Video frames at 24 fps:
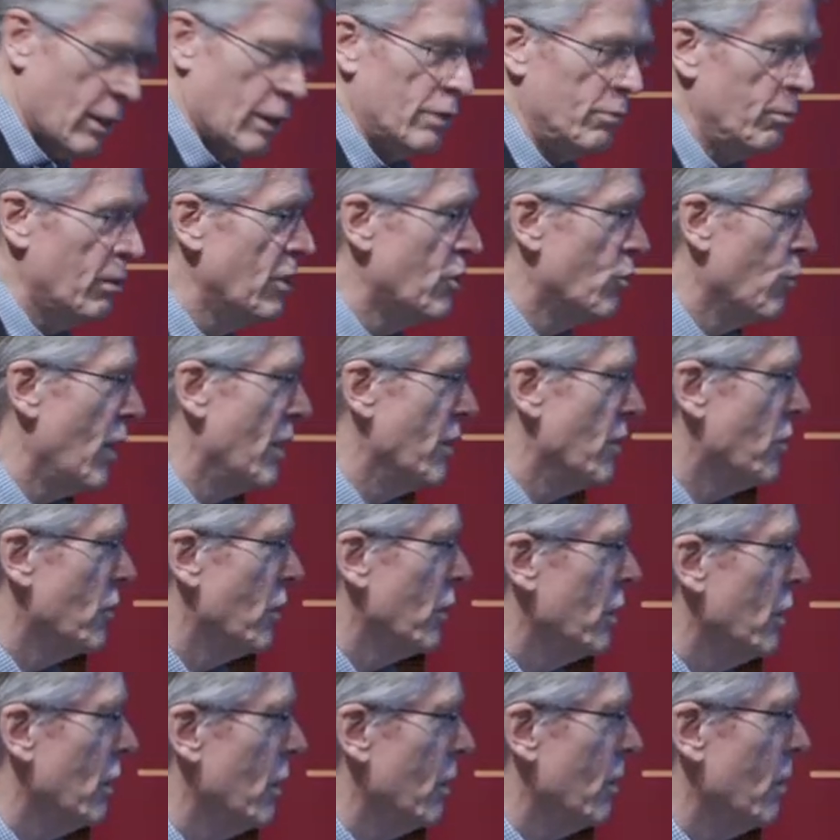let me try this
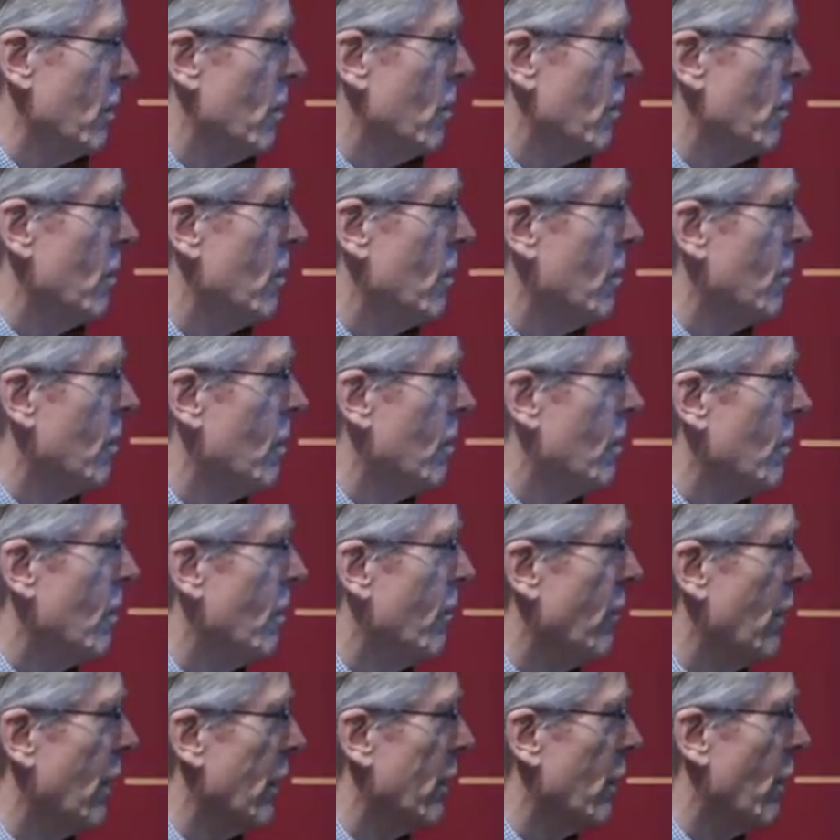again.
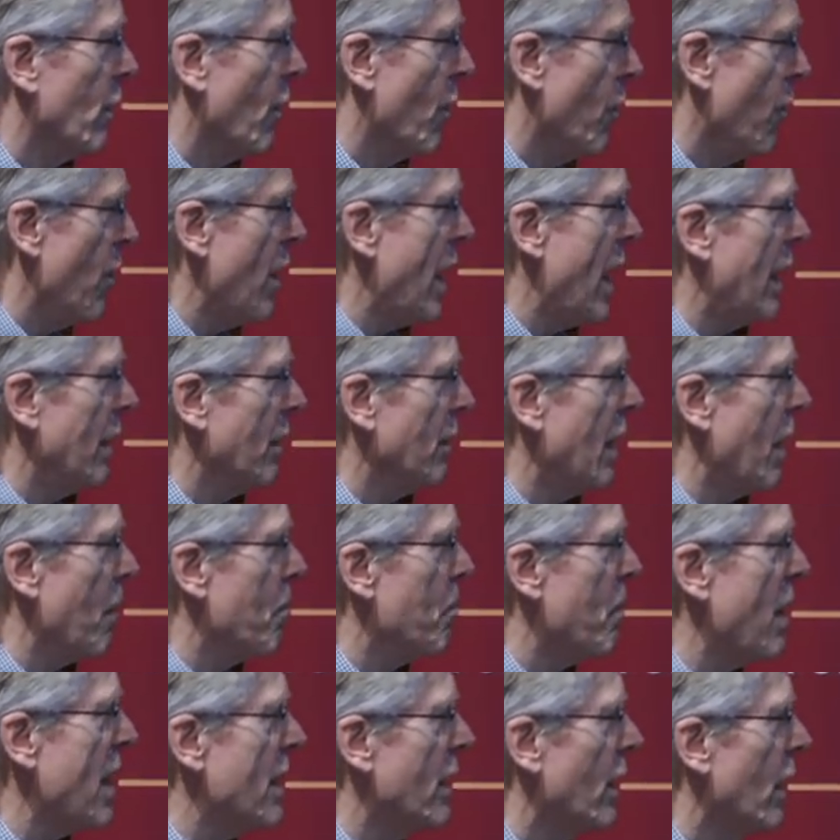That,
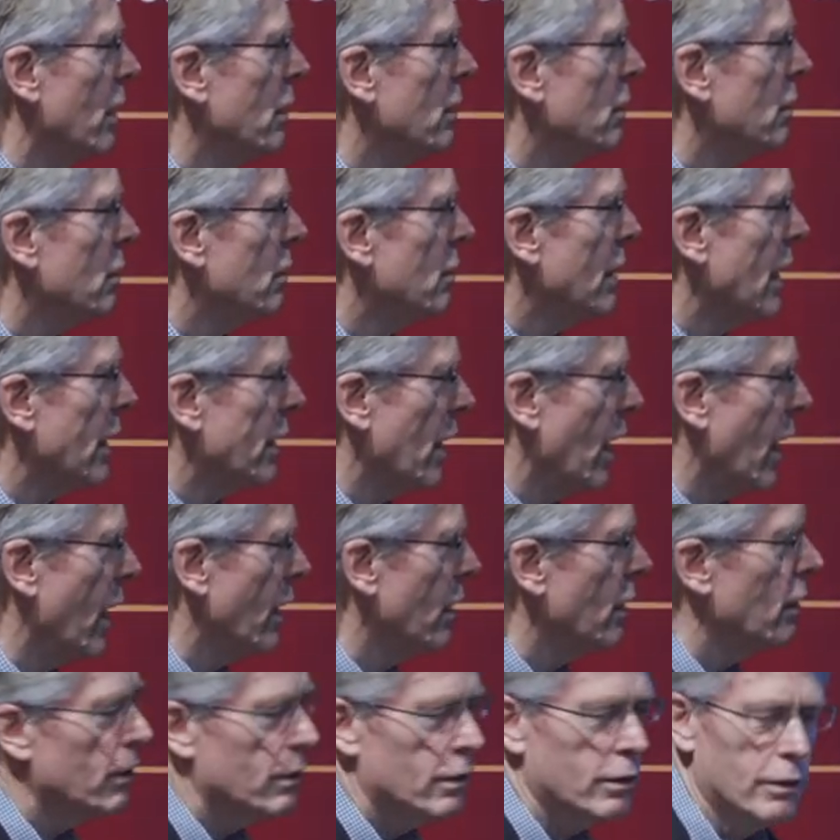that beta, that guy.
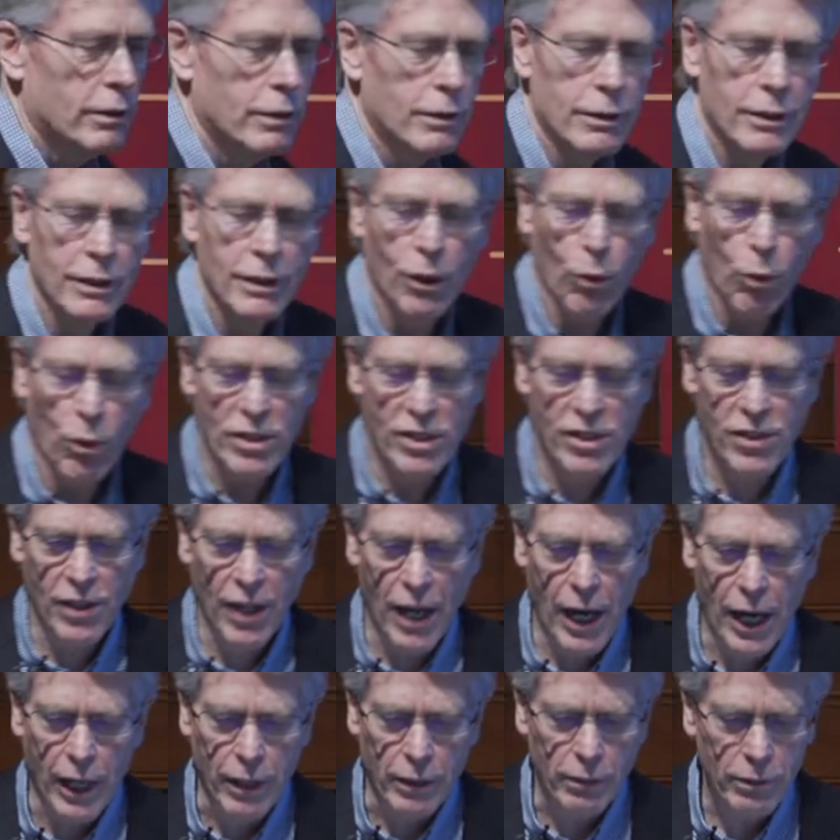What's
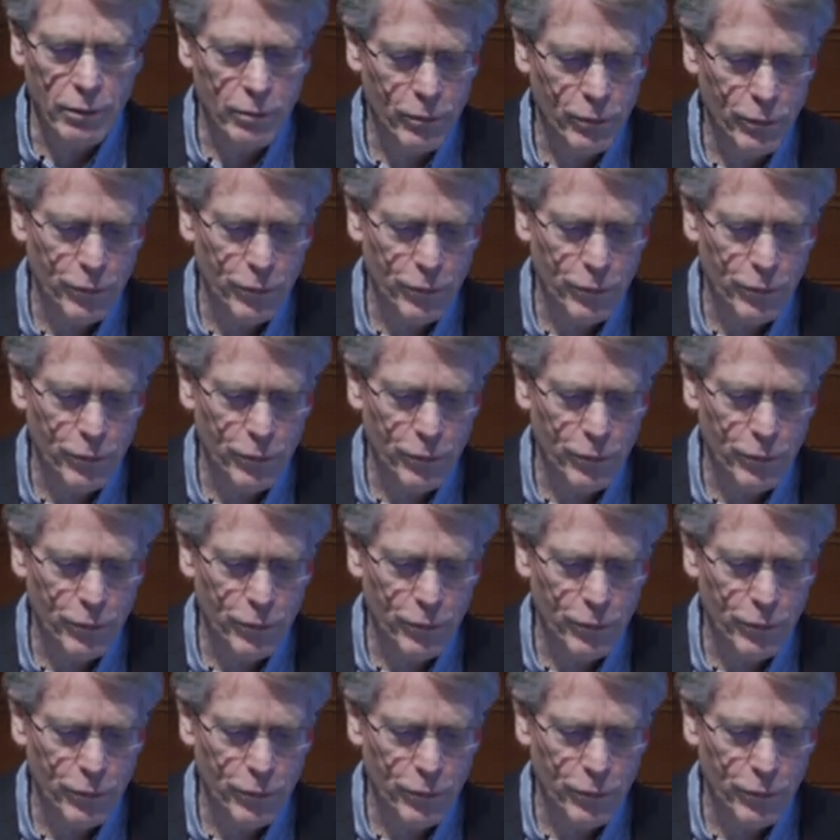that?